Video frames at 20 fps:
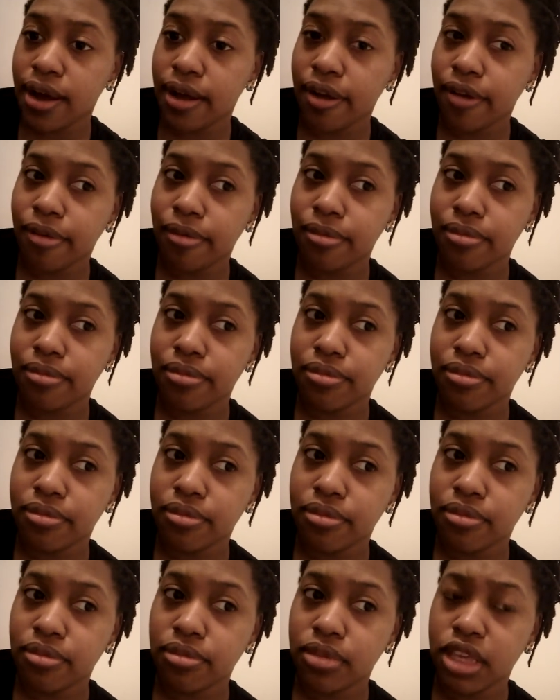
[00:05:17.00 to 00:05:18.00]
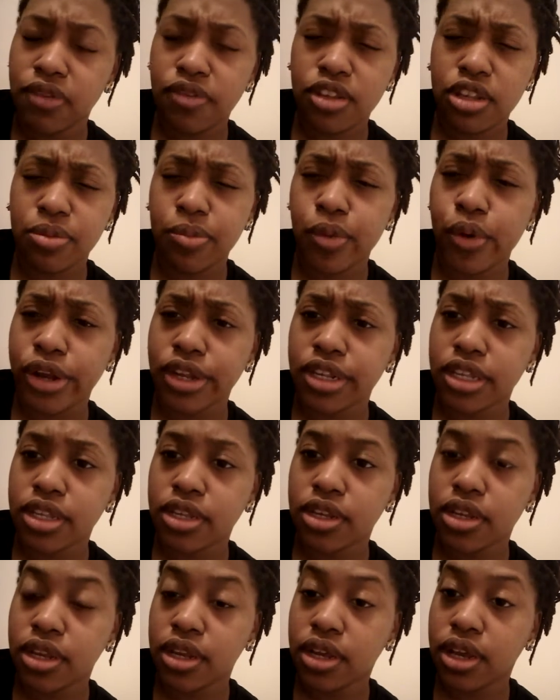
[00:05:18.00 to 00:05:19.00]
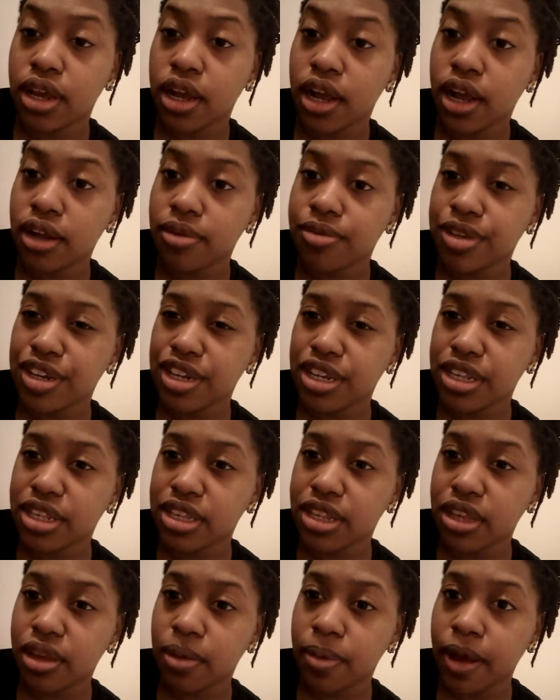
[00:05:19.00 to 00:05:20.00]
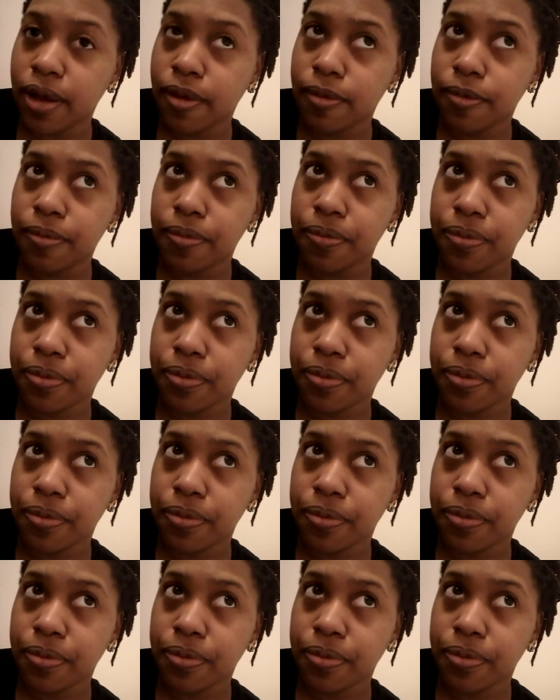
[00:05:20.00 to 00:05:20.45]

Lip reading: um, even sports. And just think about,